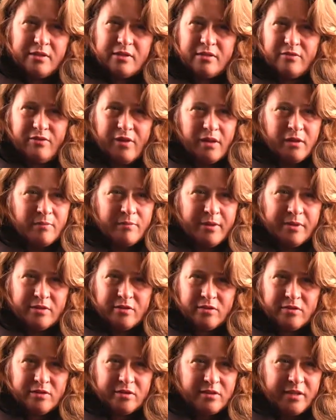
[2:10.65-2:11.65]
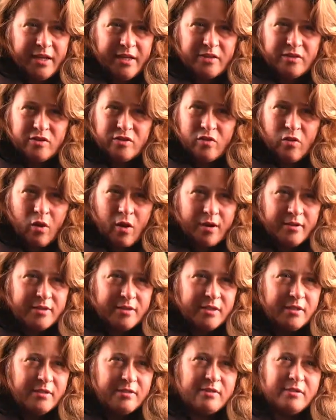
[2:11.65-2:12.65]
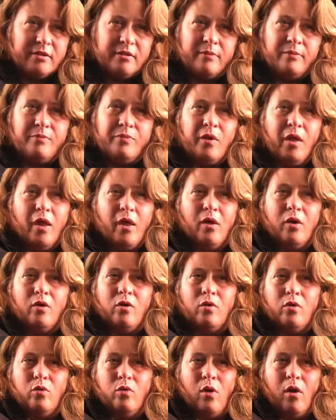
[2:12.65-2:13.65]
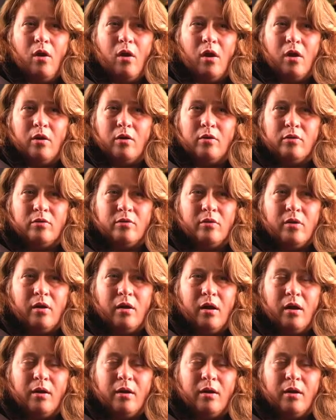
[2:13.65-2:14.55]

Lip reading: developmental delays or autism, who are